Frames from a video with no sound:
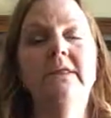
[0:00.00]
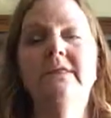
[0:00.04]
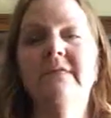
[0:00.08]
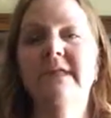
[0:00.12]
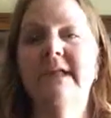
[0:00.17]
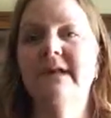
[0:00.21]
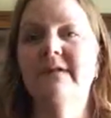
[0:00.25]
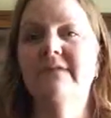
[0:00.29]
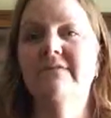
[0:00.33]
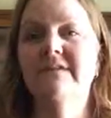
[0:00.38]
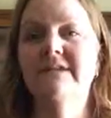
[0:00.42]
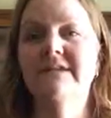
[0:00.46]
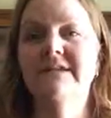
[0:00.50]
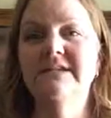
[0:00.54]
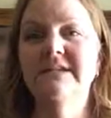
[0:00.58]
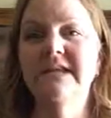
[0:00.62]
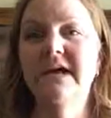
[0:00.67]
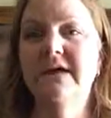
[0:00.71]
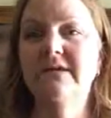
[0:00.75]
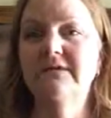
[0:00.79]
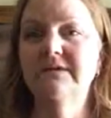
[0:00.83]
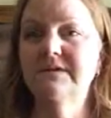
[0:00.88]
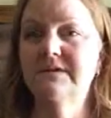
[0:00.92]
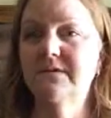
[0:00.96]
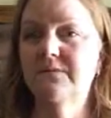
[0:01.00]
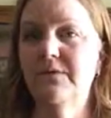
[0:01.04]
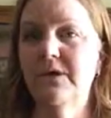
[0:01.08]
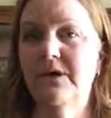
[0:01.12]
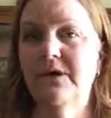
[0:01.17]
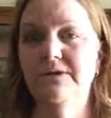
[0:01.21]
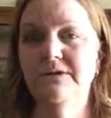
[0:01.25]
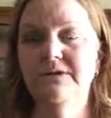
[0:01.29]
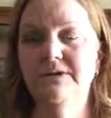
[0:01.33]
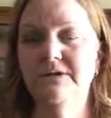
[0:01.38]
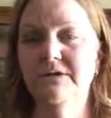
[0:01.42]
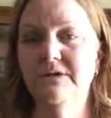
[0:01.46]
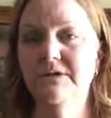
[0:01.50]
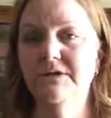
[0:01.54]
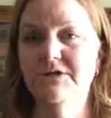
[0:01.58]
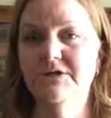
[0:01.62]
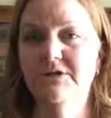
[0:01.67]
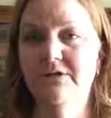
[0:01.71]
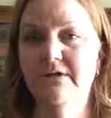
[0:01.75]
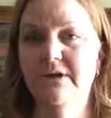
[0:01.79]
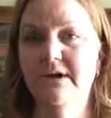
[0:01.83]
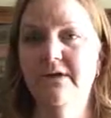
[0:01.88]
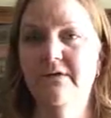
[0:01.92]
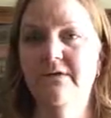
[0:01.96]
think of the sounds around you that
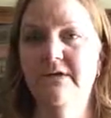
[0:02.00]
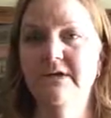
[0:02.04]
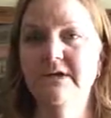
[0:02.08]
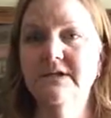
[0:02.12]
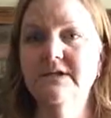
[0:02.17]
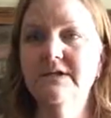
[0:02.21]
you're hearing.